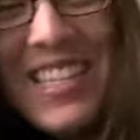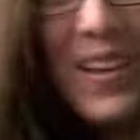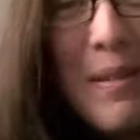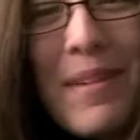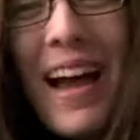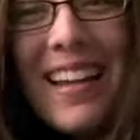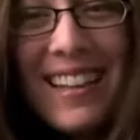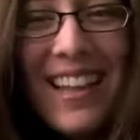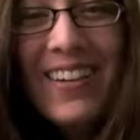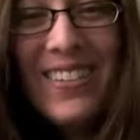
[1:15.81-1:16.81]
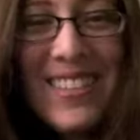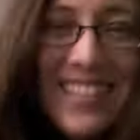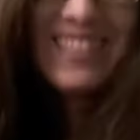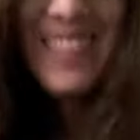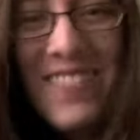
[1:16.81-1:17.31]
so I'm not alone.
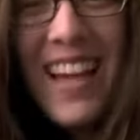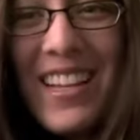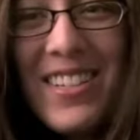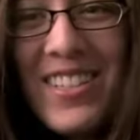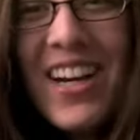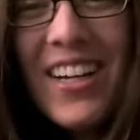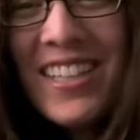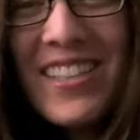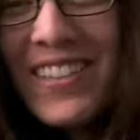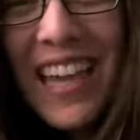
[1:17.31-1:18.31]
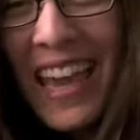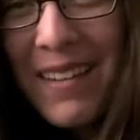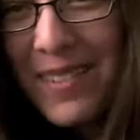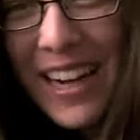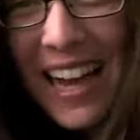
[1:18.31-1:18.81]
I'm not just talking to a
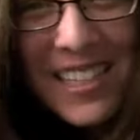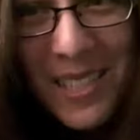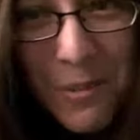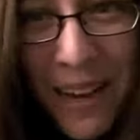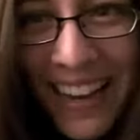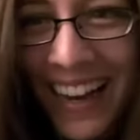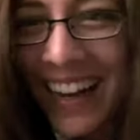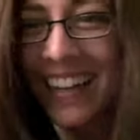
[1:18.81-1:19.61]
camera, I swear.